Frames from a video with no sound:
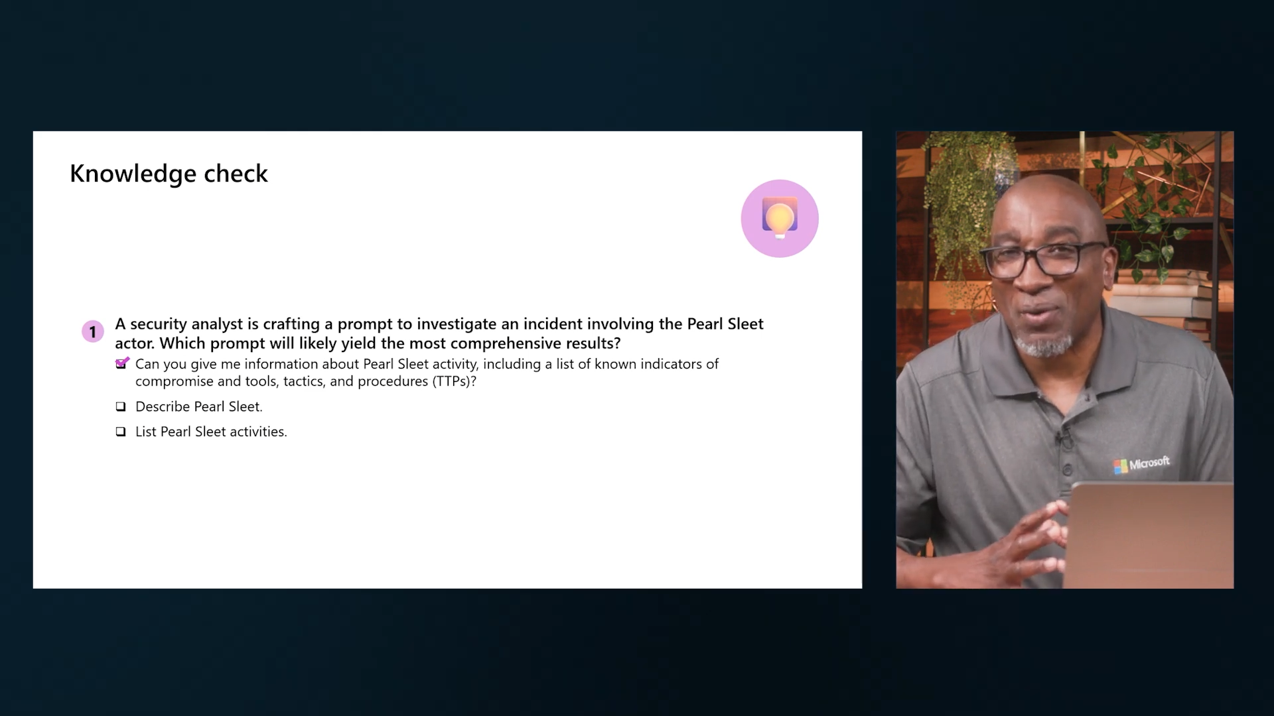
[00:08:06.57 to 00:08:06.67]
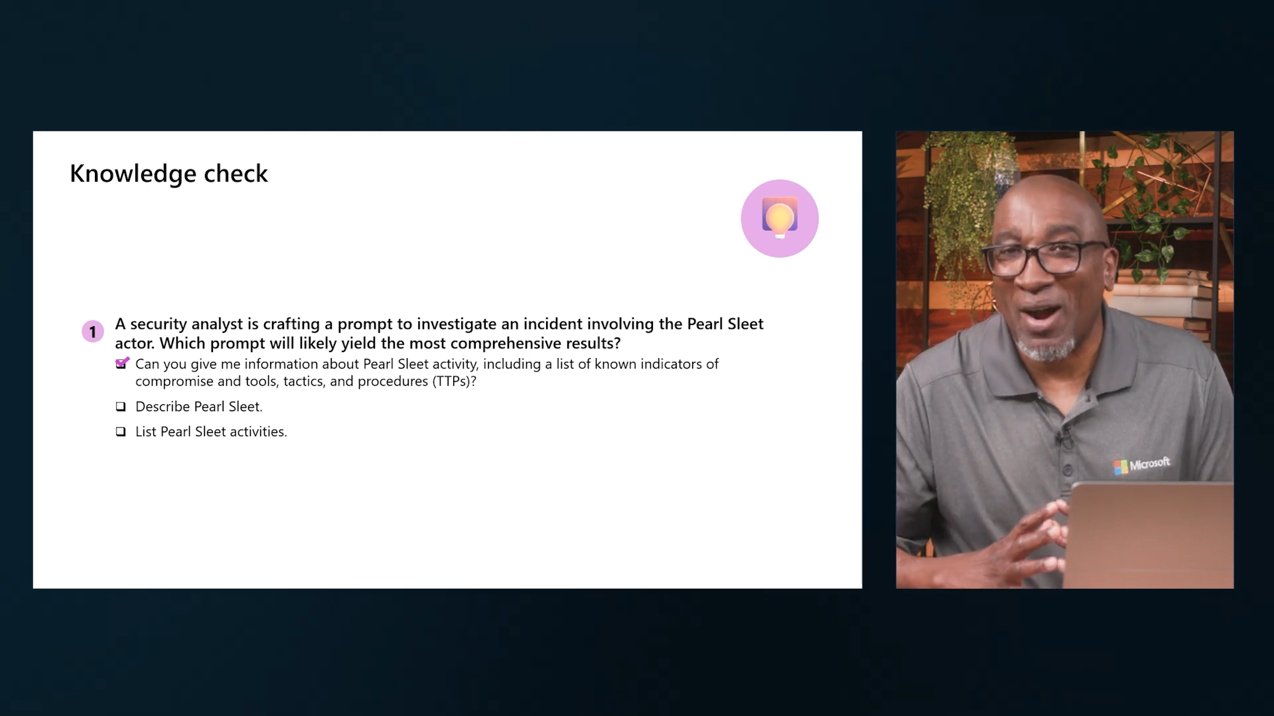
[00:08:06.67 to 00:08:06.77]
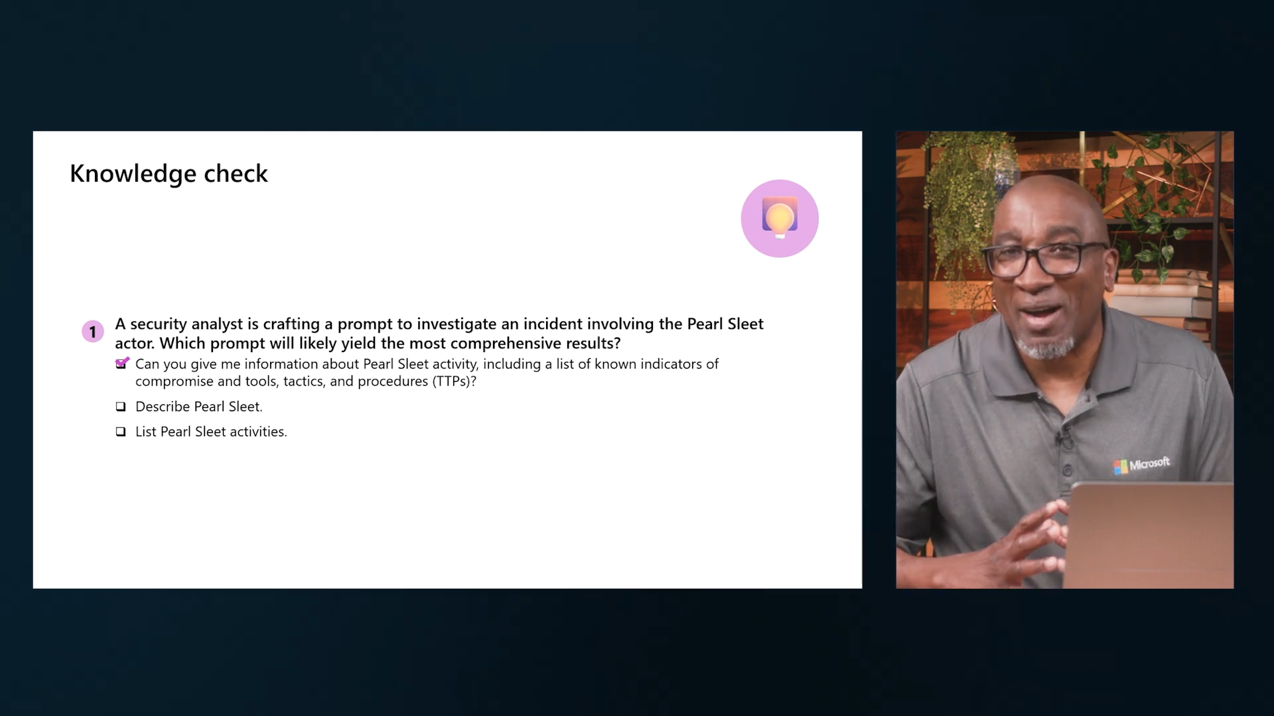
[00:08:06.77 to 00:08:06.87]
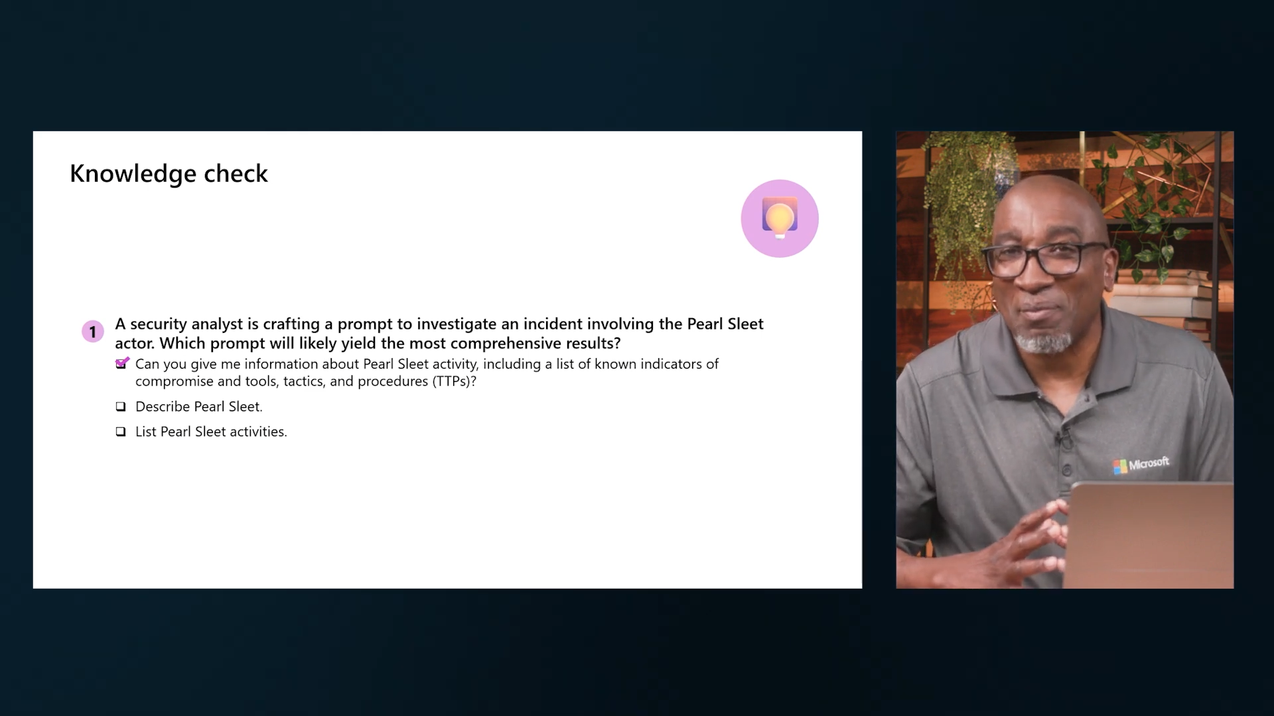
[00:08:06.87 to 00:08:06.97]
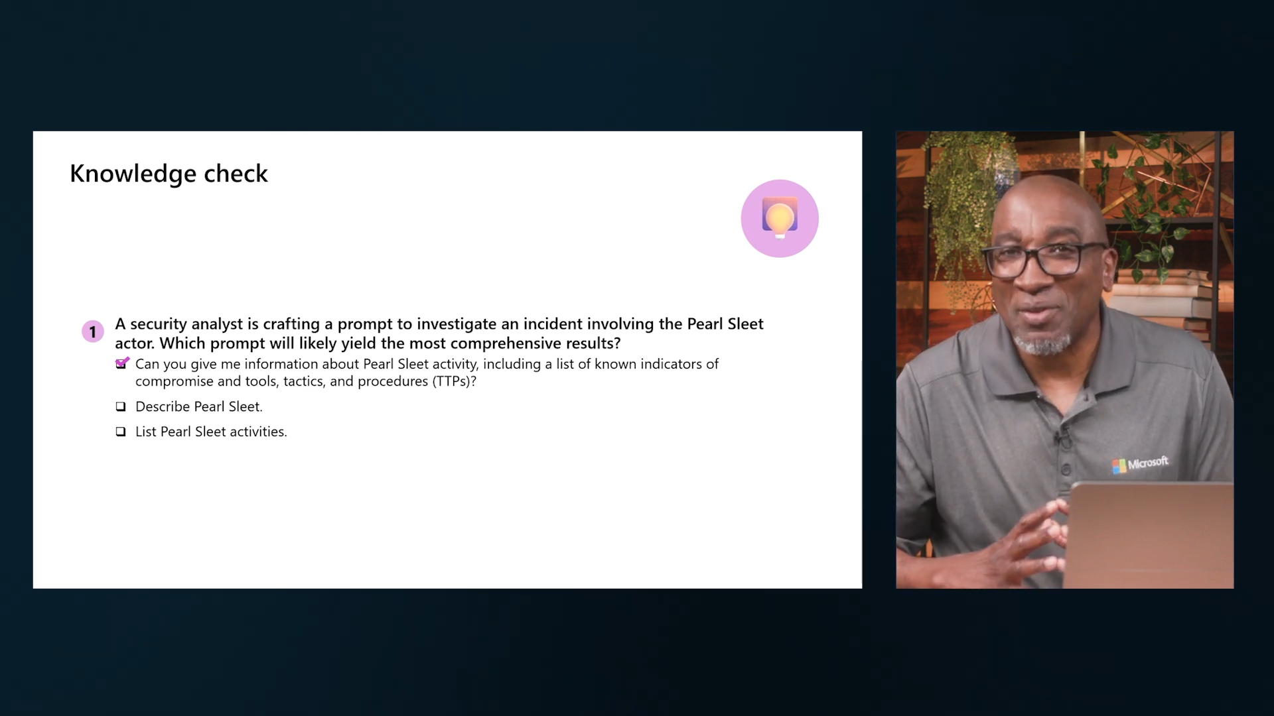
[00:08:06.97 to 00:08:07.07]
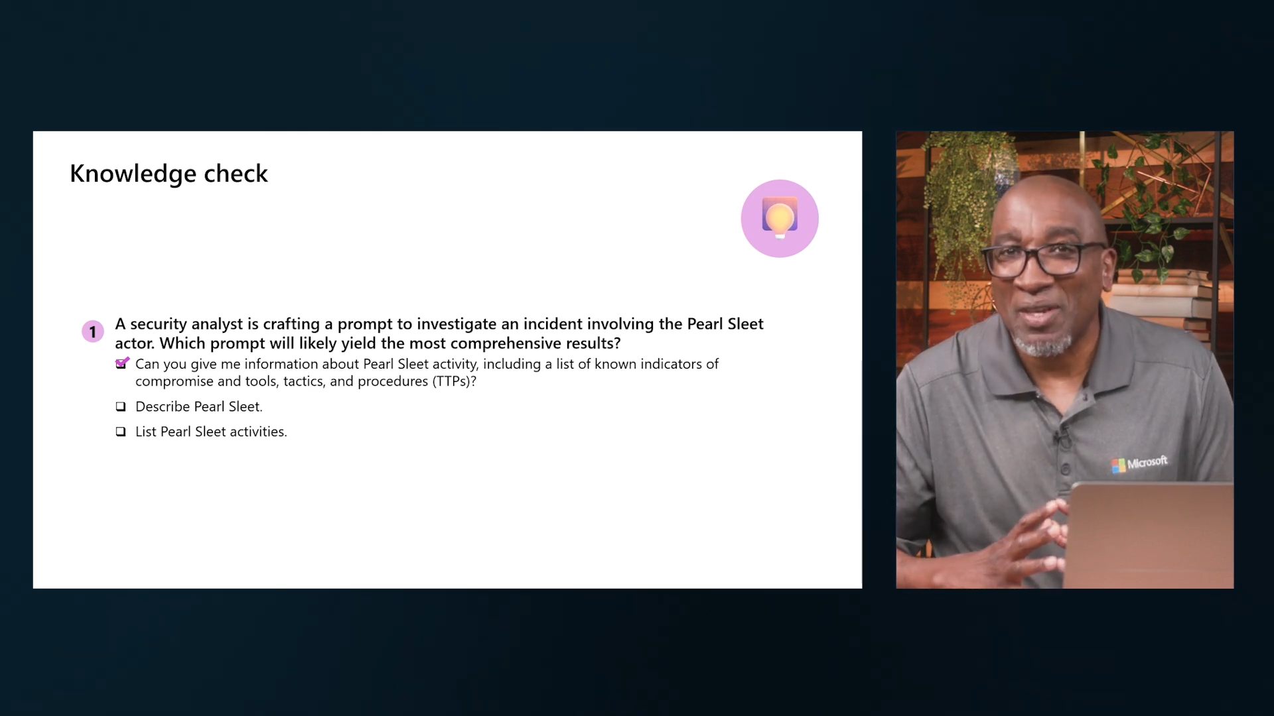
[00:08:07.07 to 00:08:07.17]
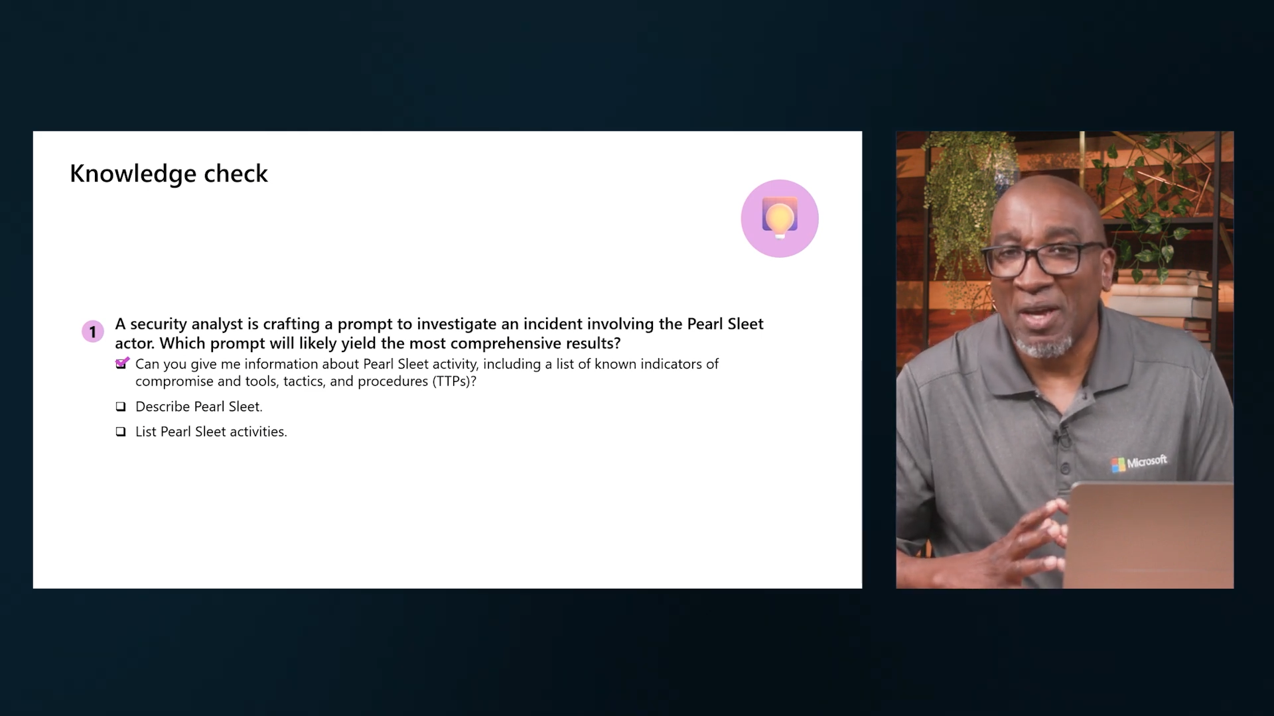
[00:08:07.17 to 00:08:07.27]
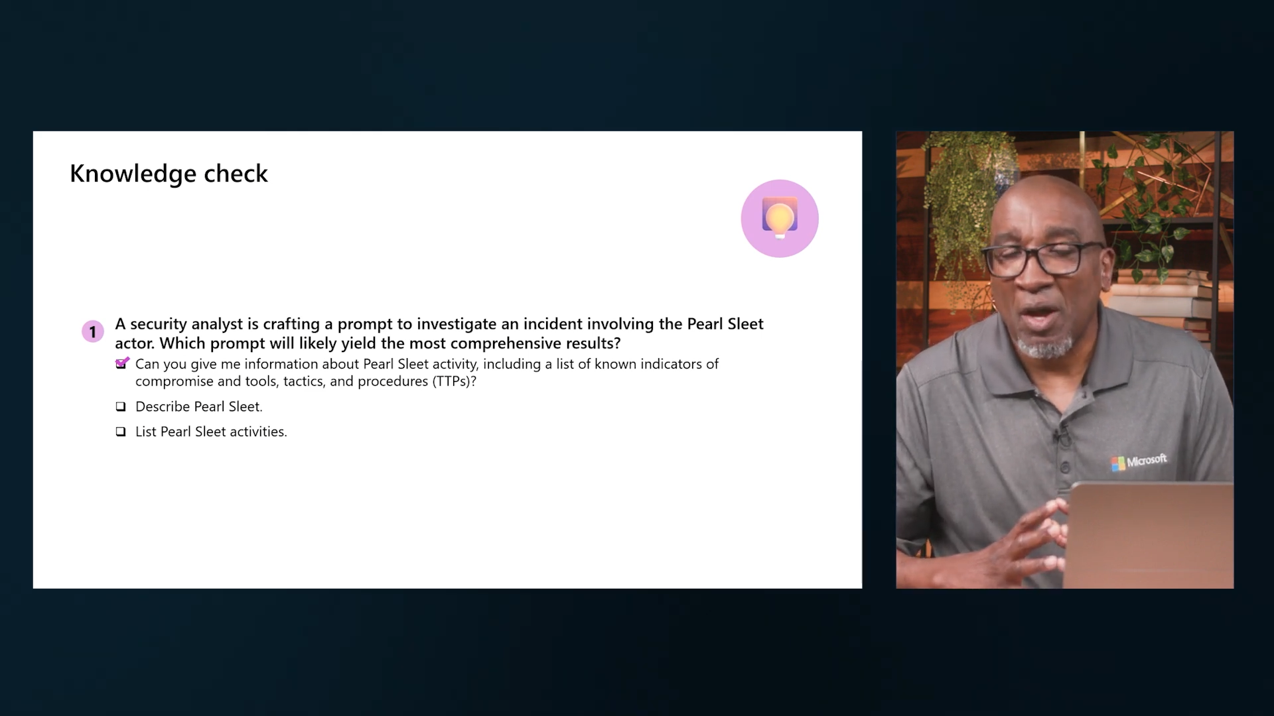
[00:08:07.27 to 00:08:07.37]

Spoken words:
prompts.